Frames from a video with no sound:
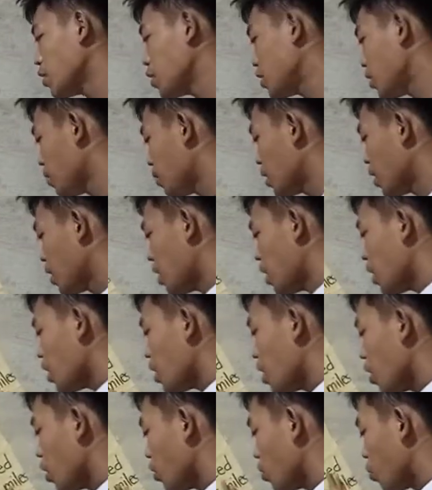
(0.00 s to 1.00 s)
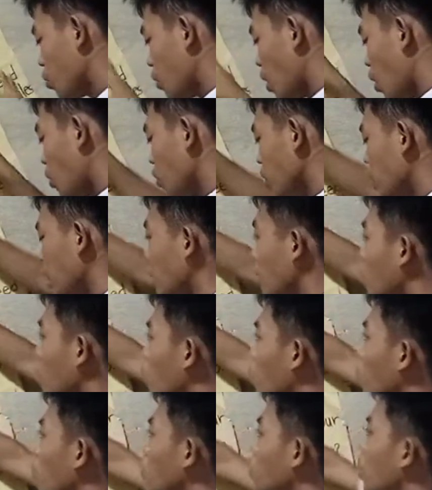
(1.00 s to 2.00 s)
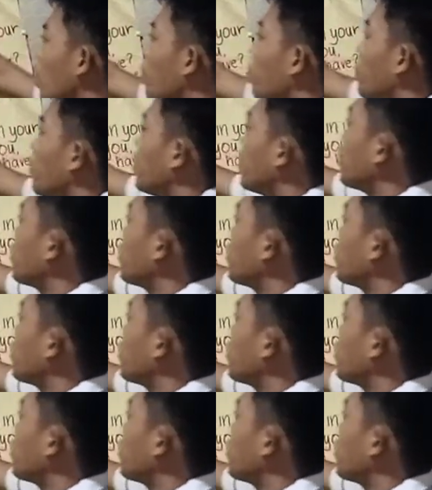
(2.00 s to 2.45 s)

similar to rounding whole numbers.